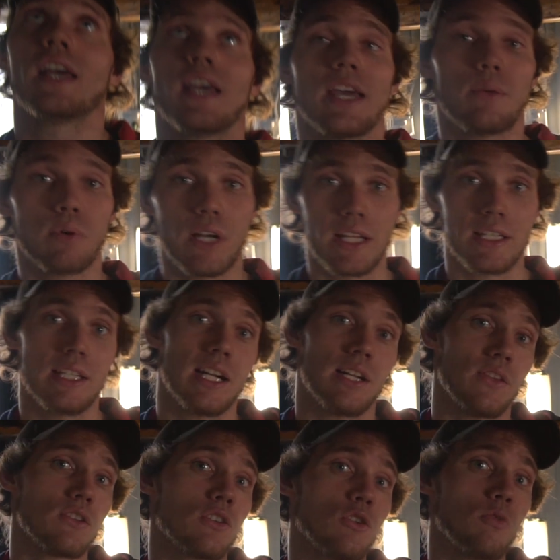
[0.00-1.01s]
And what I did
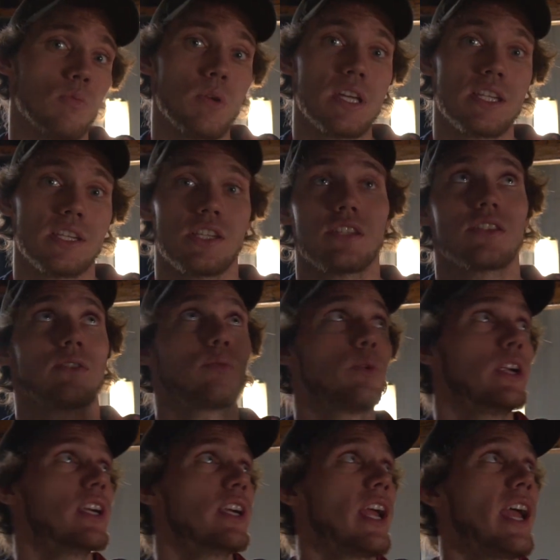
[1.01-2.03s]
on the 2-piece is the
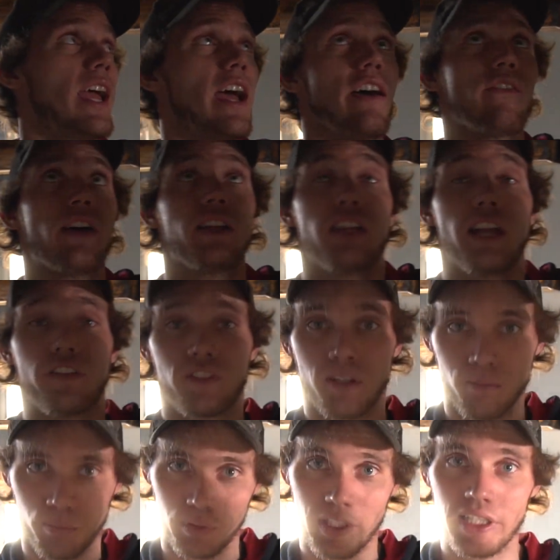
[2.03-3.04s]
rear half I left
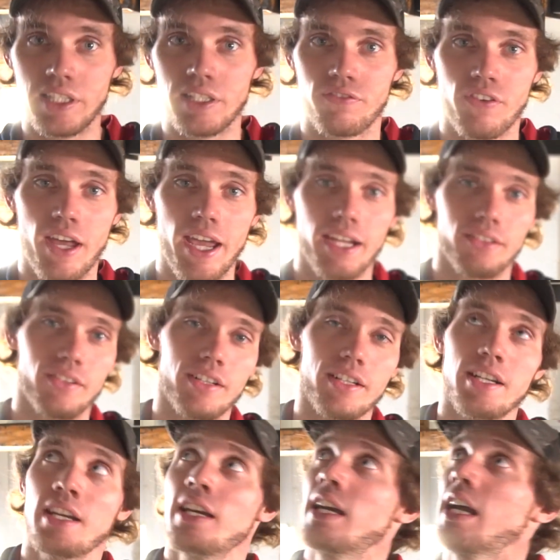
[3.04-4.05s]
completely
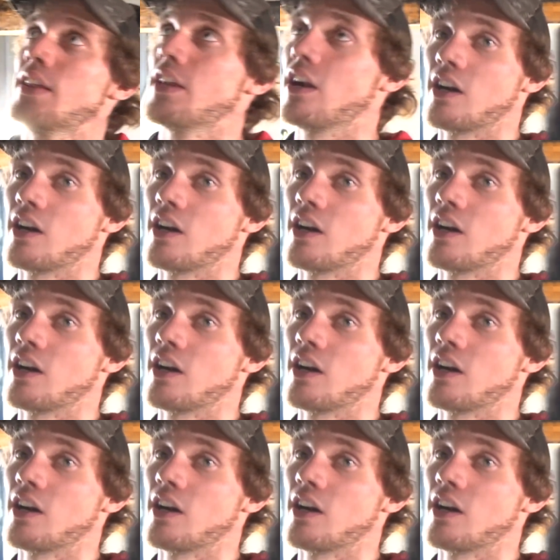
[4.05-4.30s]
factory and then